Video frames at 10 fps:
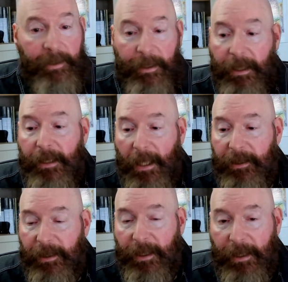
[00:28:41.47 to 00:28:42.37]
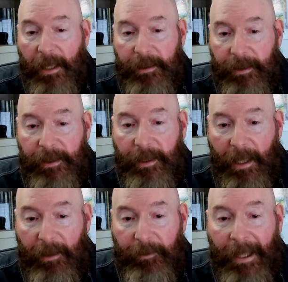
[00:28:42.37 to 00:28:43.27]
dozens and dozens and dozens
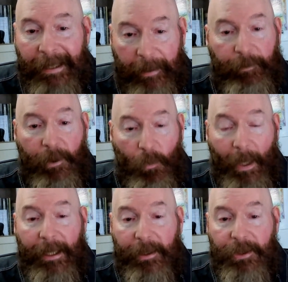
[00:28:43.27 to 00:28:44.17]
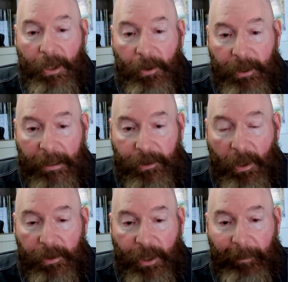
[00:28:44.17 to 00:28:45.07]
of different ways to use
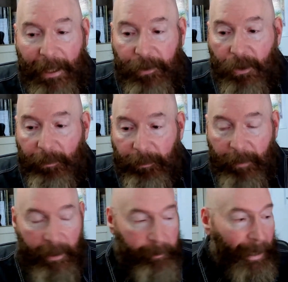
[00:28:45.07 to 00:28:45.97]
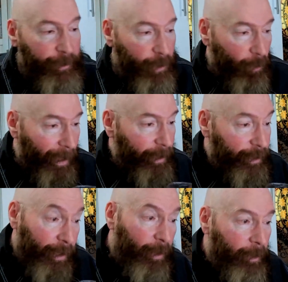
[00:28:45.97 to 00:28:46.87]
astrology in magical
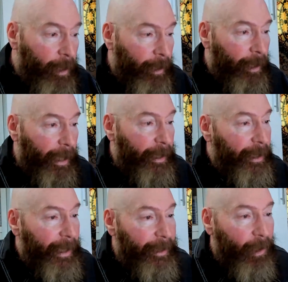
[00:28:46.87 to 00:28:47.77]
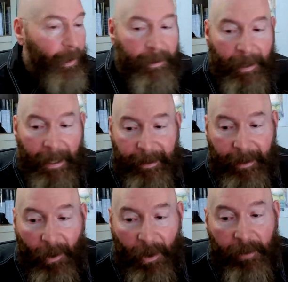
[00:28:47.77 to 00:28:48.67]
ways. So and
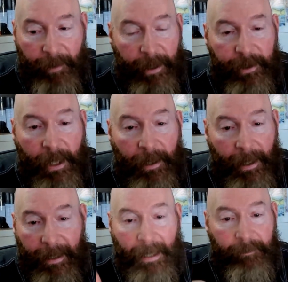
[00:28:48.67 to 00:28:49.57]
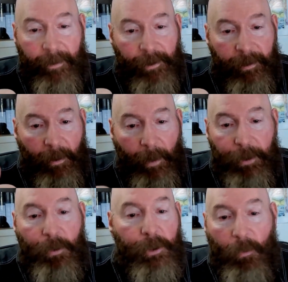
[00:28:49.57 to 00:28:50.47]
all of these, like I have a
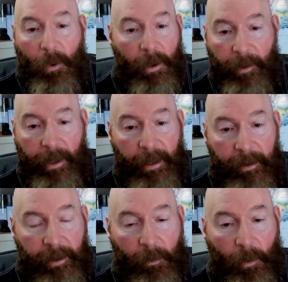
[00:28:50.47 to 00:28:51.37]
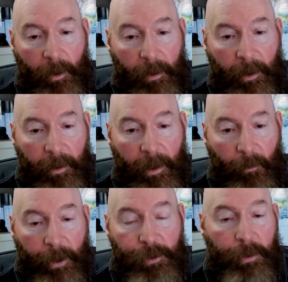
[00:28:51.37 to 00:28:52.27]
ritual toward a
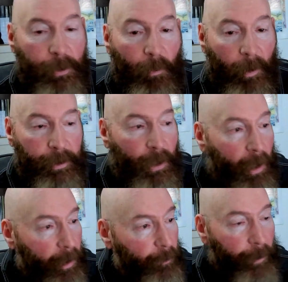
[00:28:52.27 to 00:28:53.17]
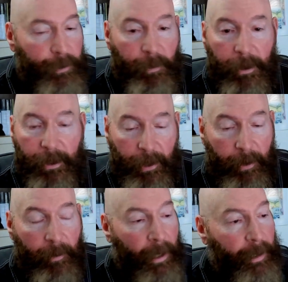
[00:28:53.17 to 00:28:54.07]
ritual toward a chart, or a ritual
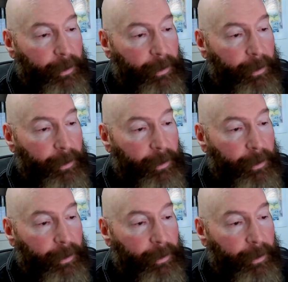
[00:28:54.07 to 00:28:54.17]
to